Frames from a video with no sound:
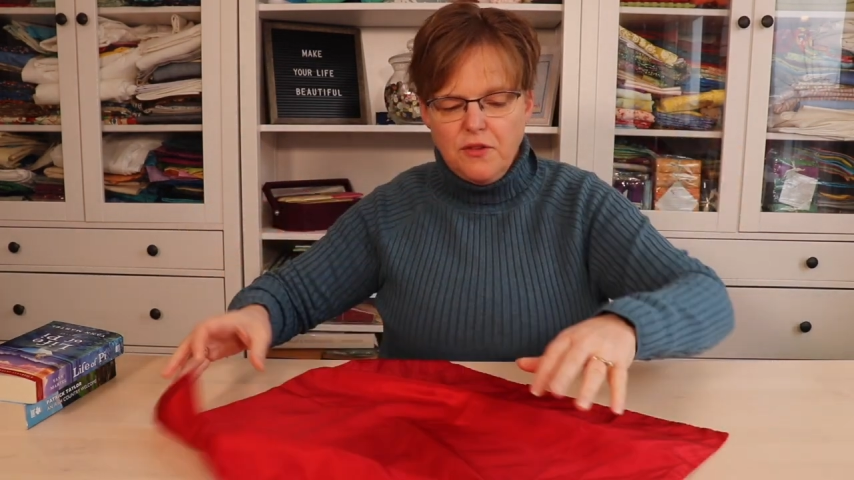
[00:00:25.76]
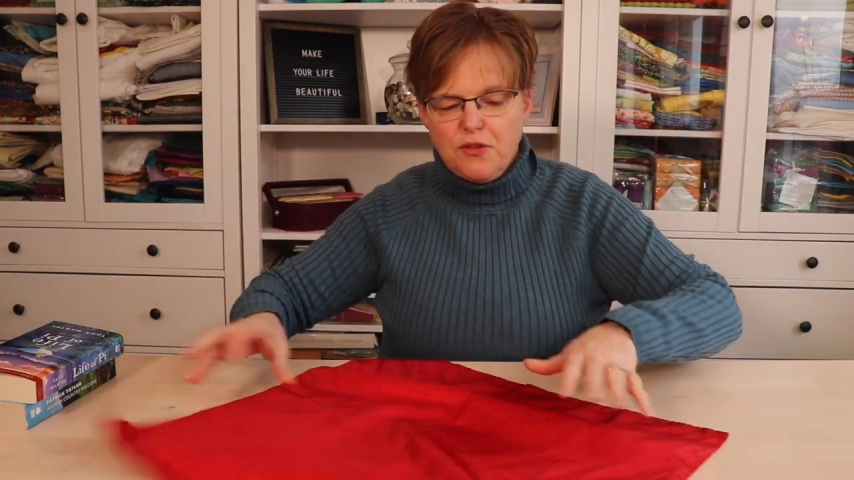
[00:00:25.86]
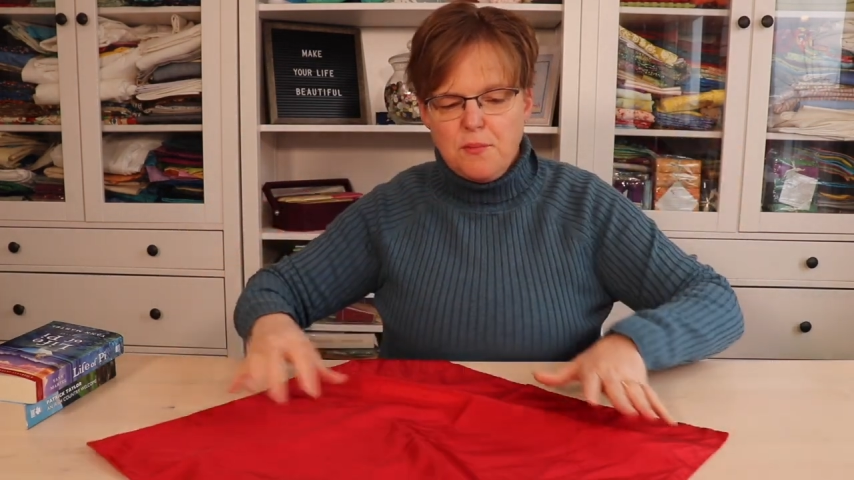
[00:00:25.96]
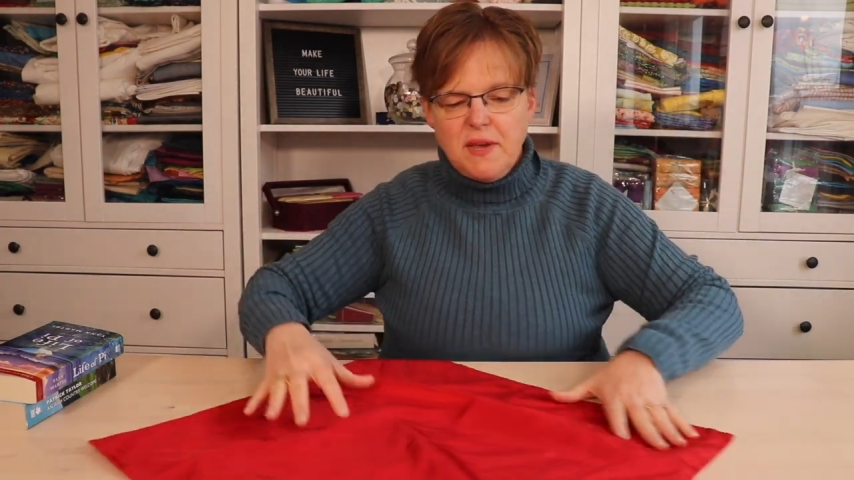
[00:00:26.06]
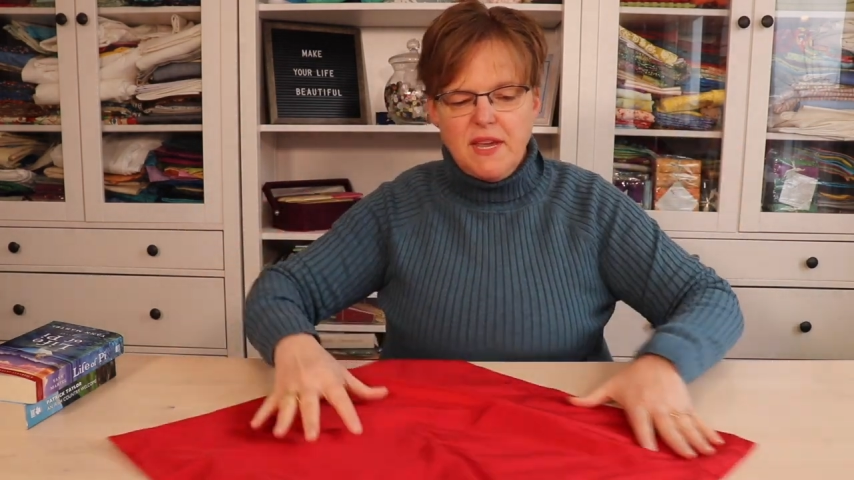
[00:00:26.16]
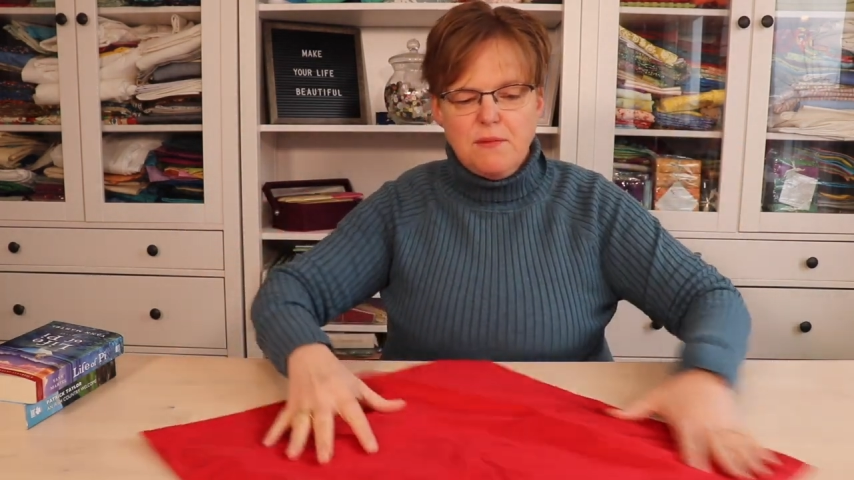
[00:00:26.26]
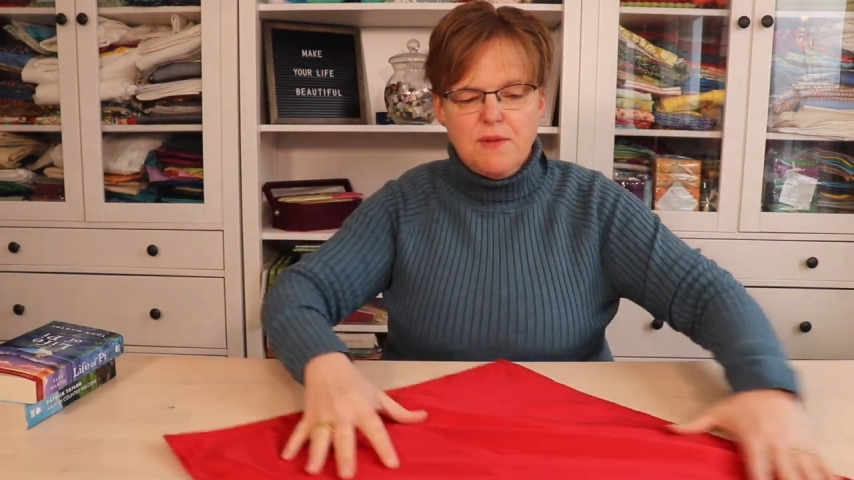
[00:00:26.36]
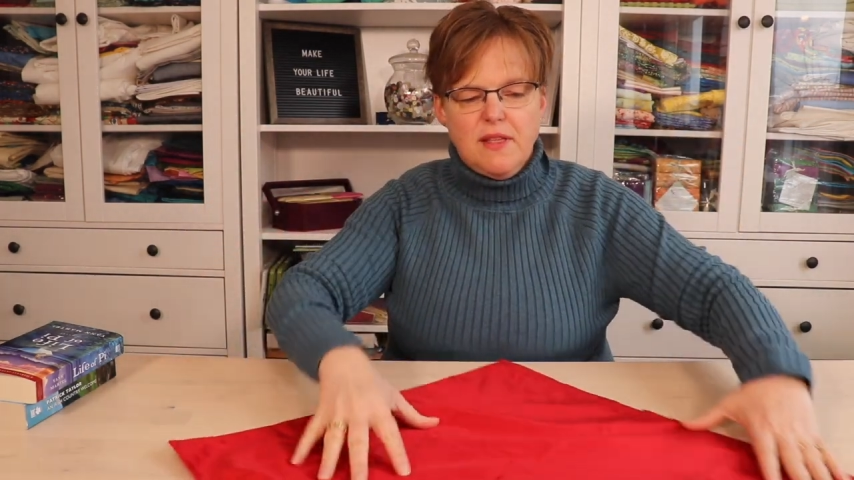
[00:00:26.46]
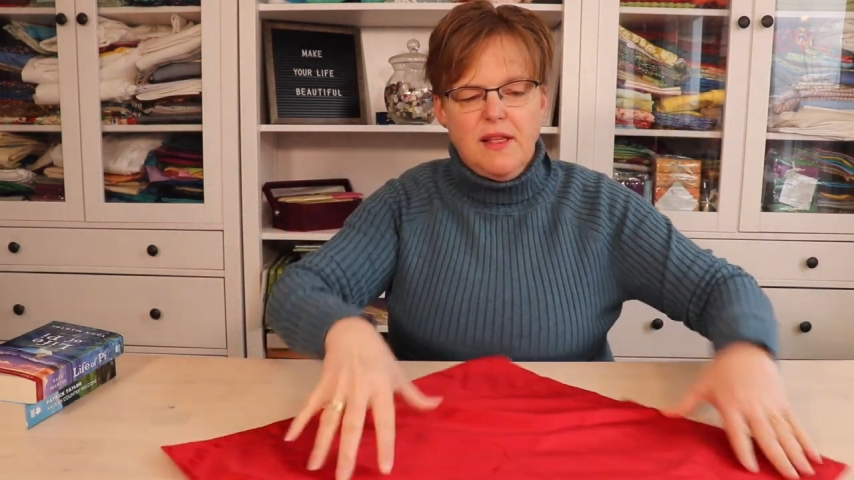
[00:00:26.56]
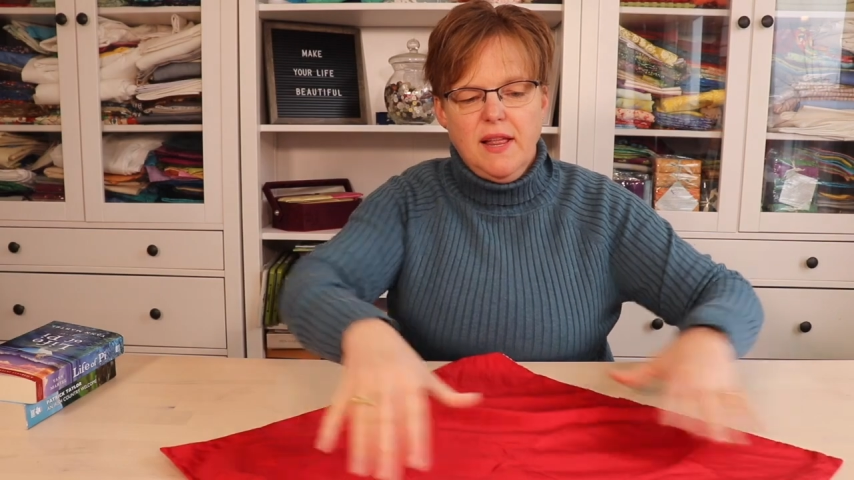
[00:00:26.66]
So begin
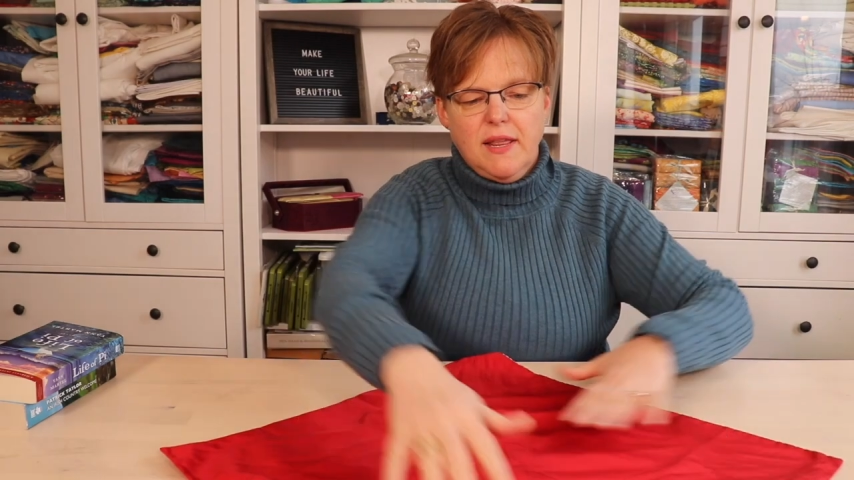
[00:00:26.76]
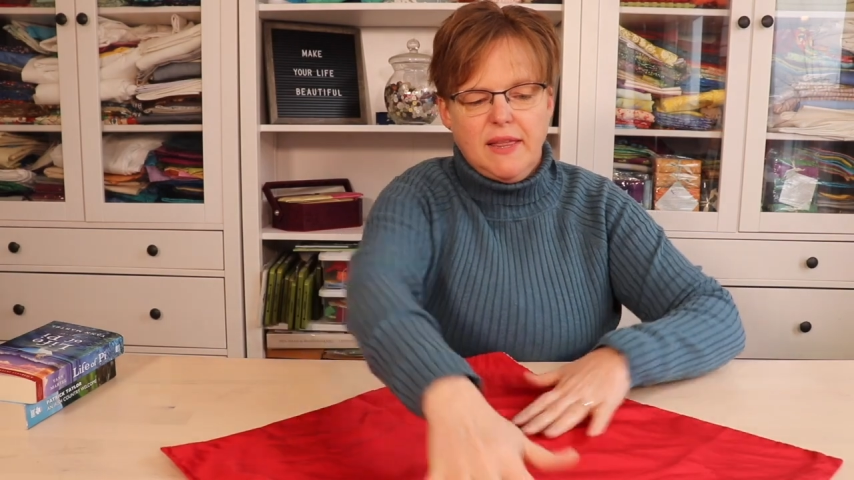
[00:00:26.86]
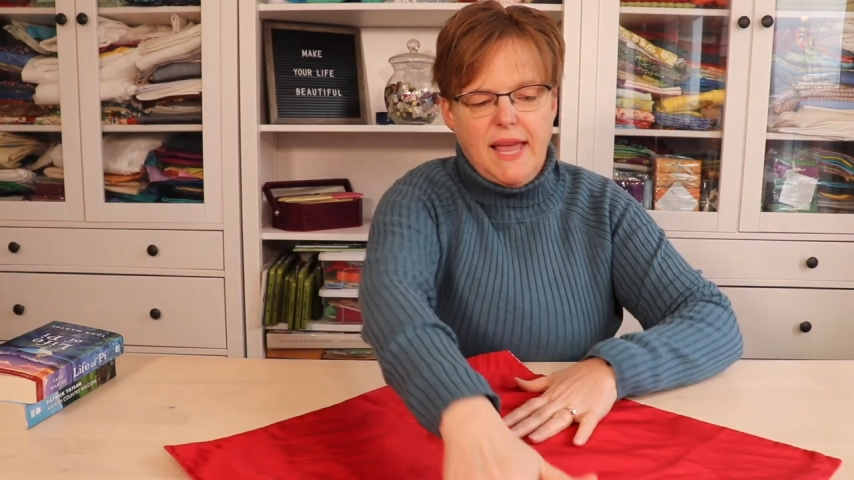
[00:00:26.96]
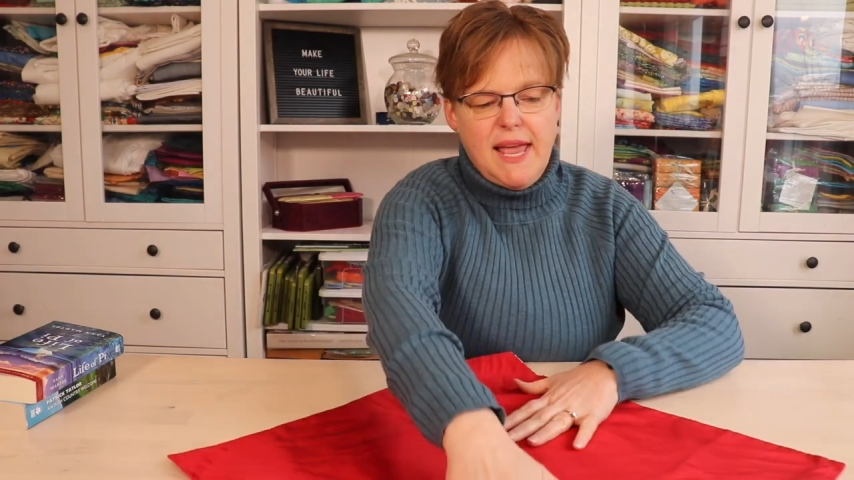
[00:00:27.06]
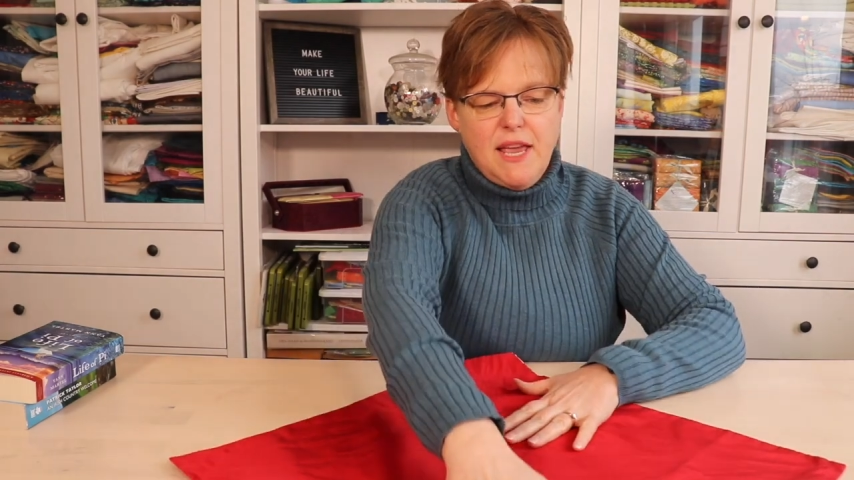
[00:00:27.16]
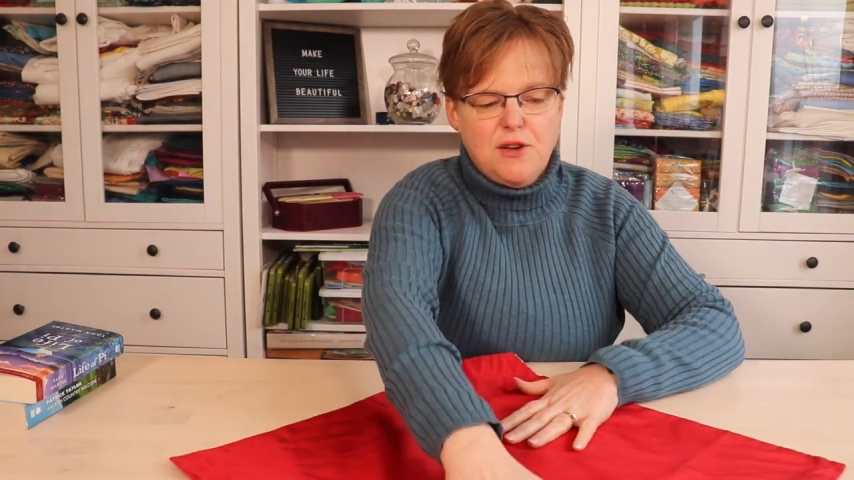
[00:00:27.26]
with laying